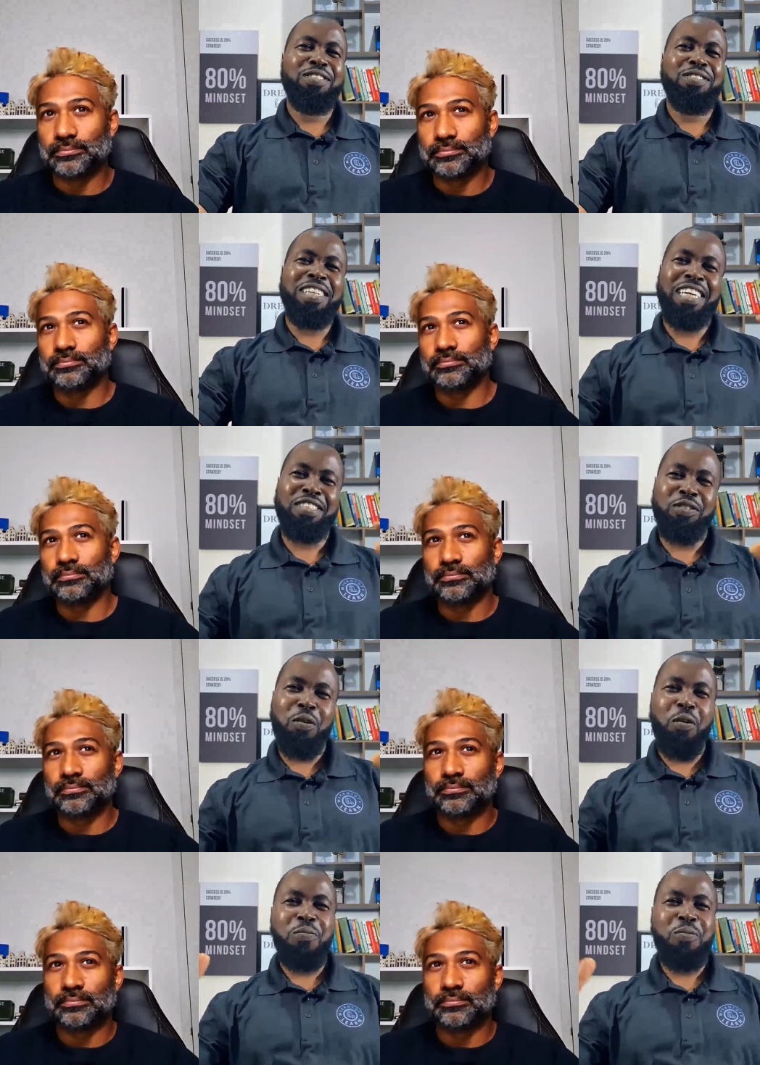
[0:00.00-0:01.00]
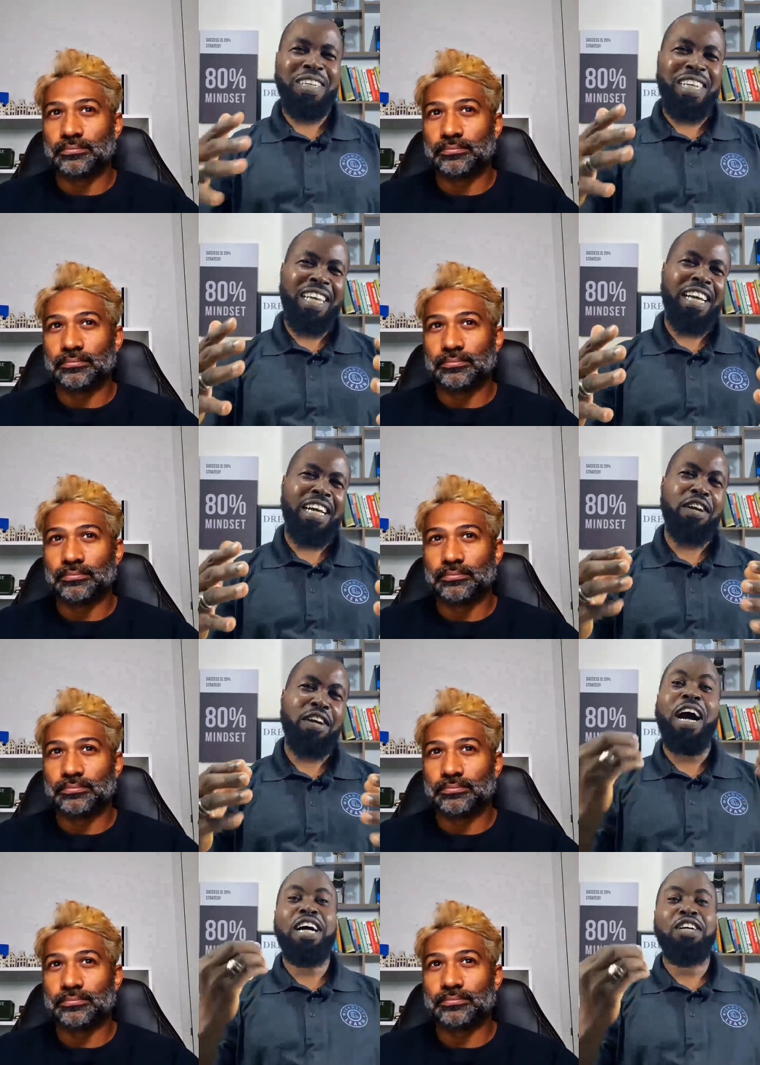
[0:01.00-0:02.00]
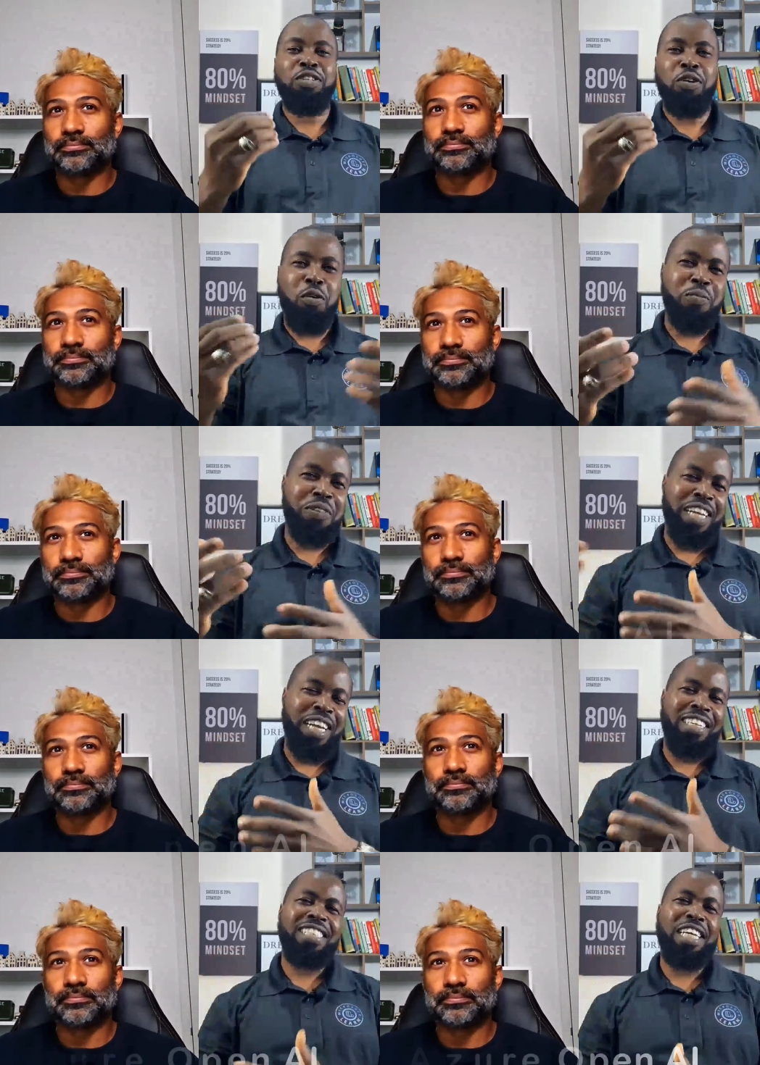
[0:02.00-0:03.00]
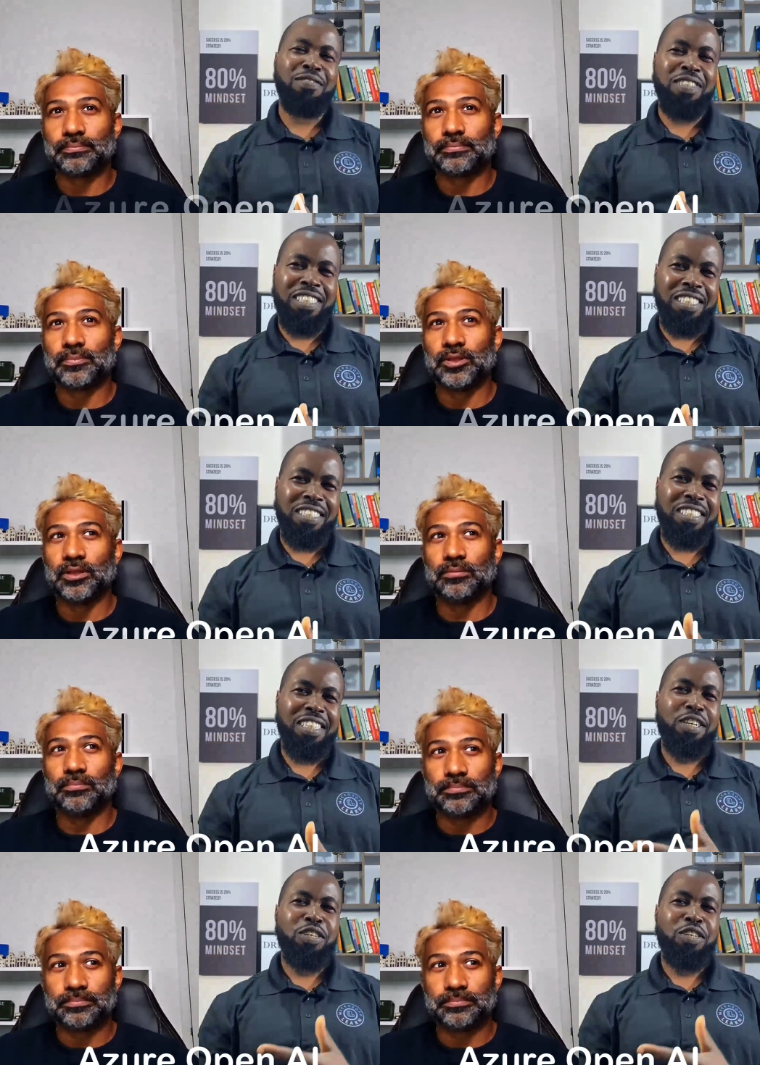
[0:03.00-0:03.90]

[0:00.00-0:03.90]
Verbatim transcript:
Speaker 1: So there is OpenAI or Azure OpenAI Services. Yeah.